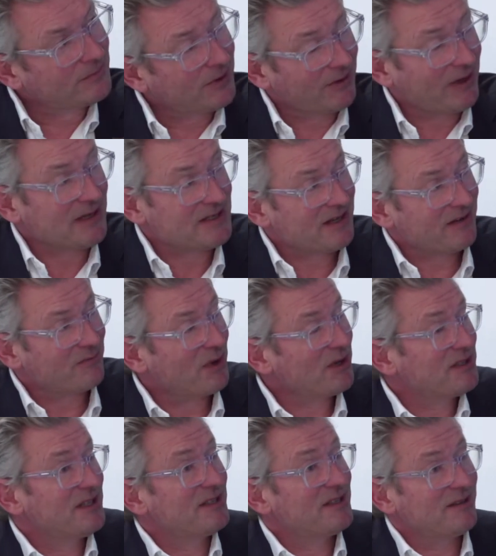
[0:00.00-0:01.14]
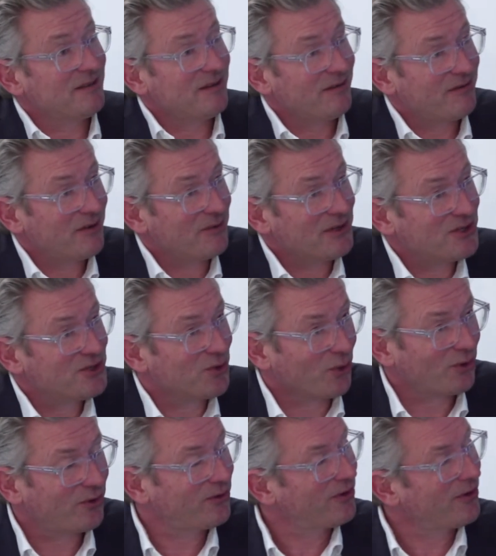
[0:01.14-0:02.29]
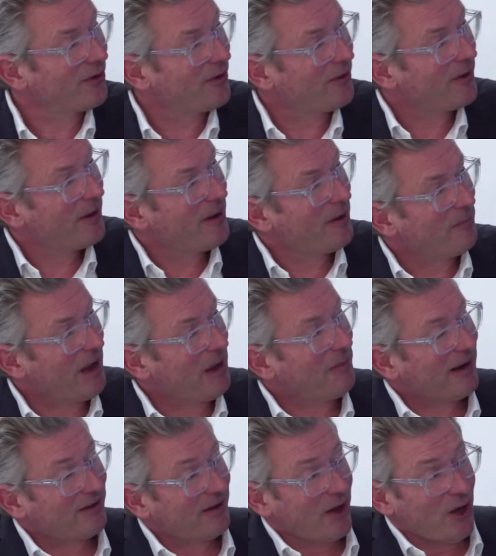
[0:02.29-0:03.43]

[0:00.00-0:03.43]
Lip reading: Okay, 7 months is a very short payback.